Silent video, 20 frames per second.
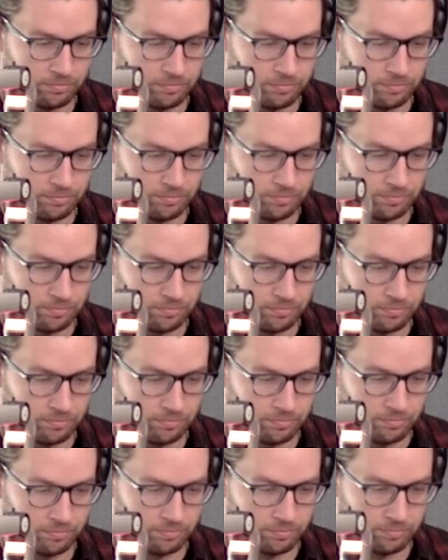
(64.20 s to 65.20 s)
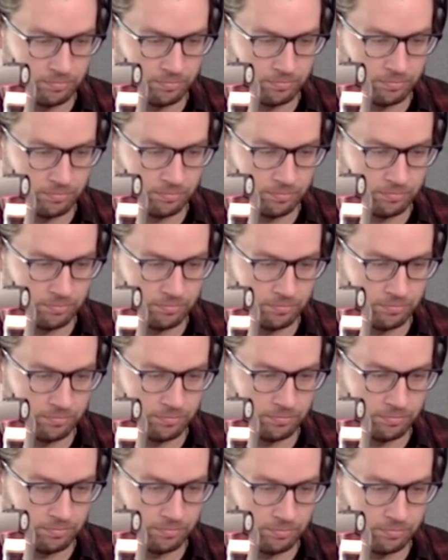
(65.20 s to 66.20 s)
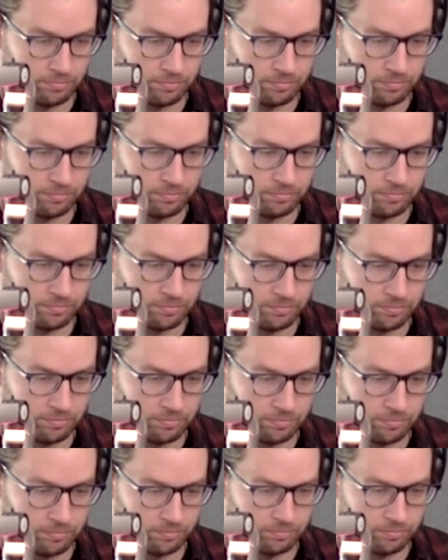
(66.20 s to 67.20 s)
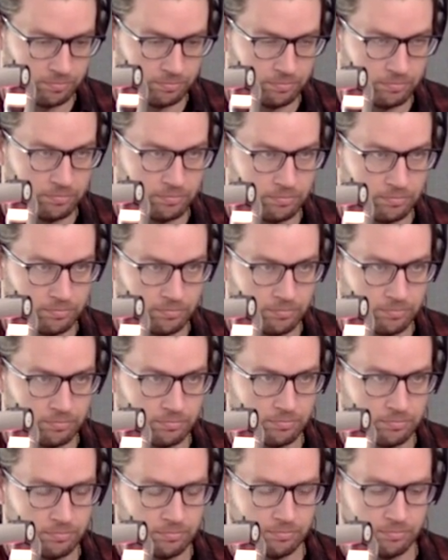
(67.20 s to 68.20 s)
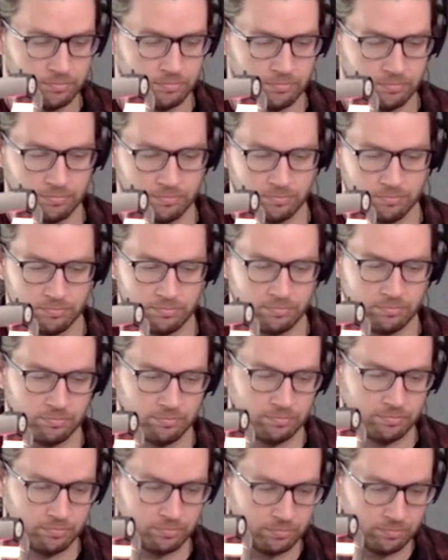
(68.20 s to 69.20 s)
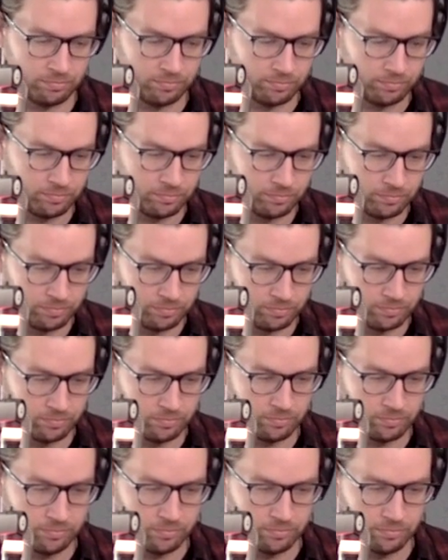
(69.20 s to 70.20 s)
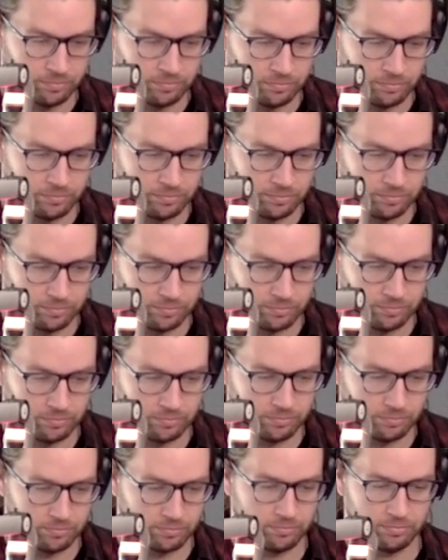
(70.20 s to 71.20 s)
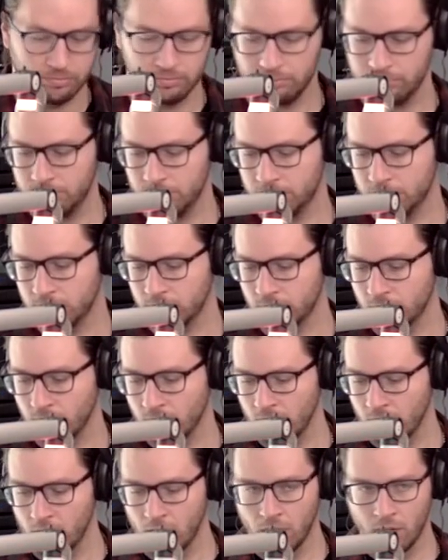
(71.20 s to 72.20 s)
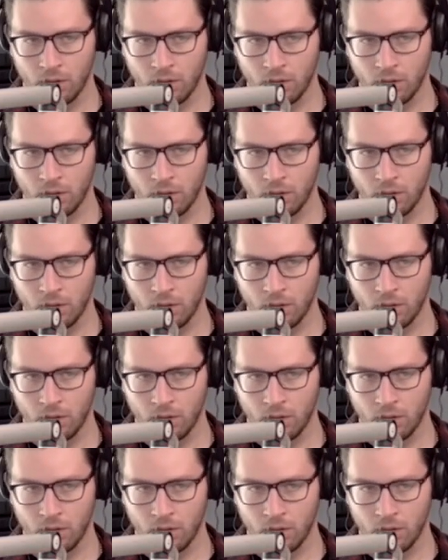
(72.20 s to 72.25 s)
The person shown says nothing.